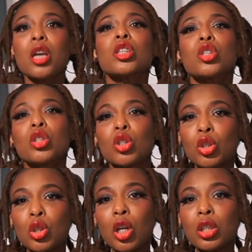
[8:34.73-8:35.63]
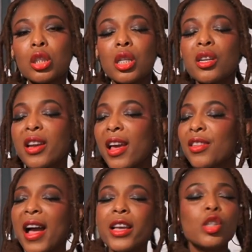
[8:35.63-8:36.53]
Such
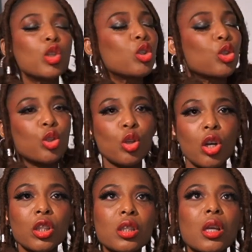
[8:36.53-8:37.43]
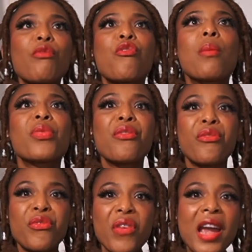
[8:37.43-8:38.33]
leather is sought from the
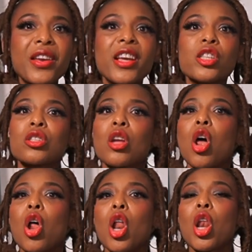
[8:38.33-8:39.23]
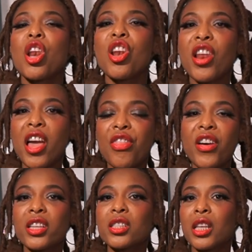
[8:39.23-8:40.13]
finest
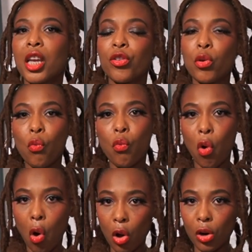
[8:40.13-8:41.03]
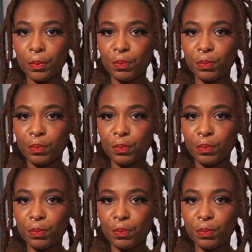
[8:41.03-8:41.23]
leathers in the world,